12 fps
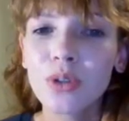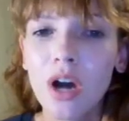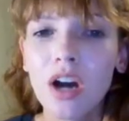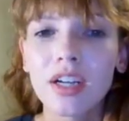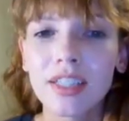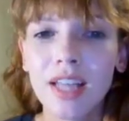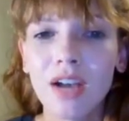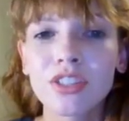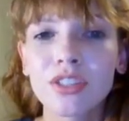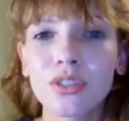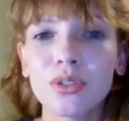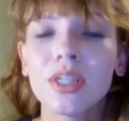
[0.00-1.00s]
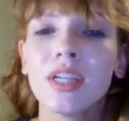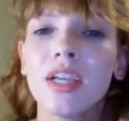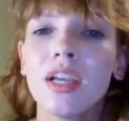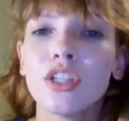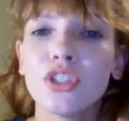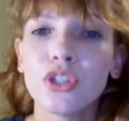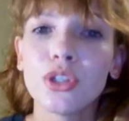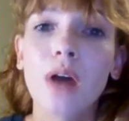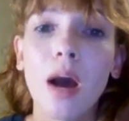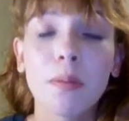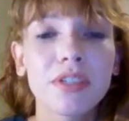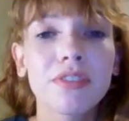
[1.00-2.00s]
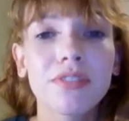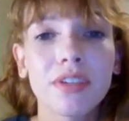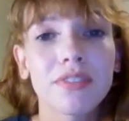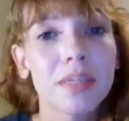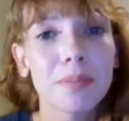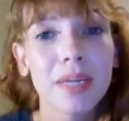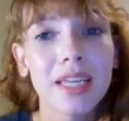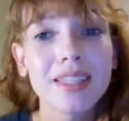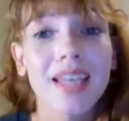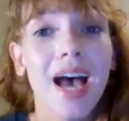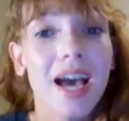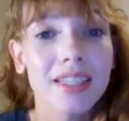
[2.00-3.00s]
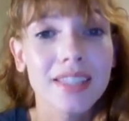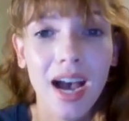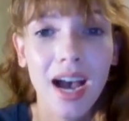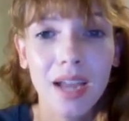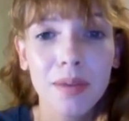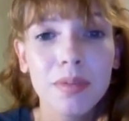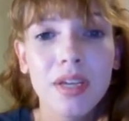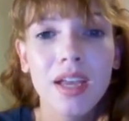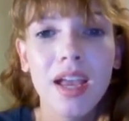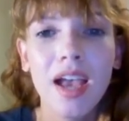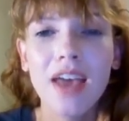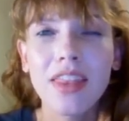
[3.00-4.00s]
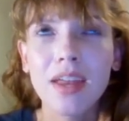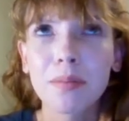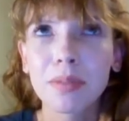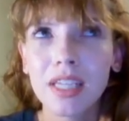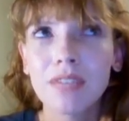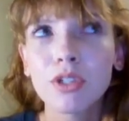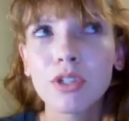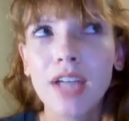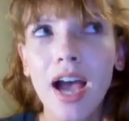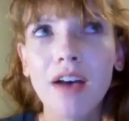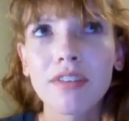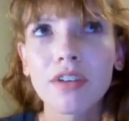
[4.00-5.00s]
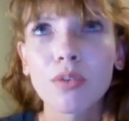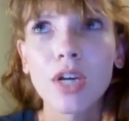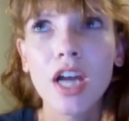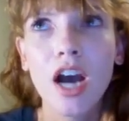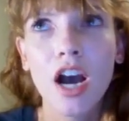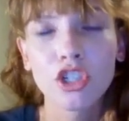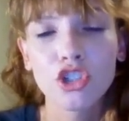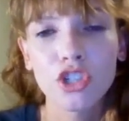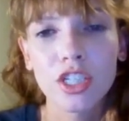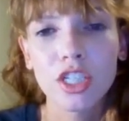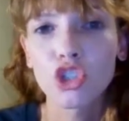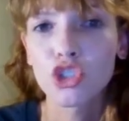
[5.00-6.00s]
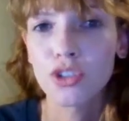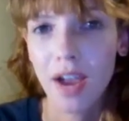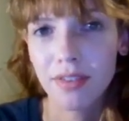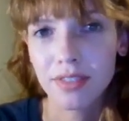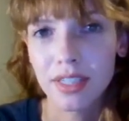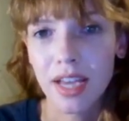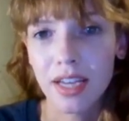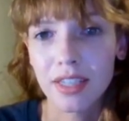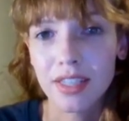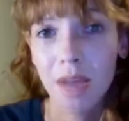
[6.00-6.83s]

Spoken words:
you are allowed to do up to 50 pins at a time. And I believe you can have 100 drafted at a